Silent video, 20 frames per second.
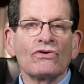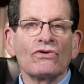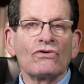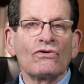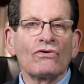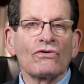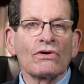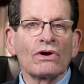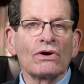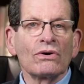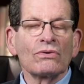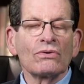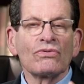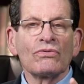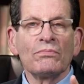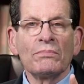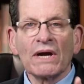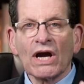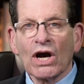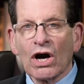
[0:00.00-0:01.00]
growth
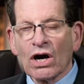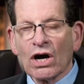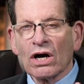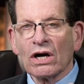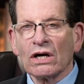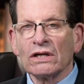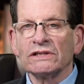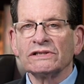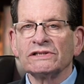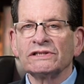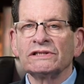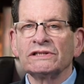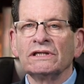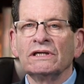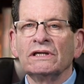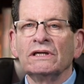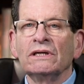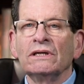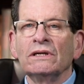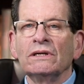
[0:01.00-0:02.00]
because
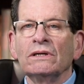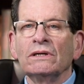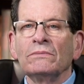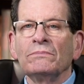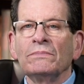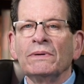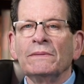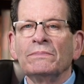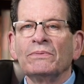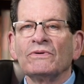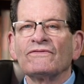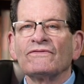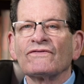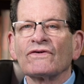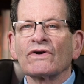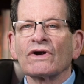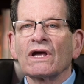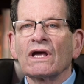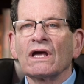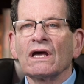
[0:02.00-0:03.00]
people
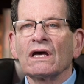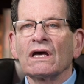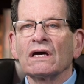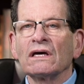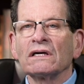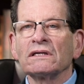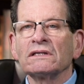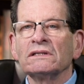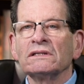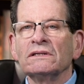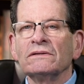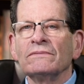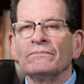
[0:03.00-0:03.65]
forget,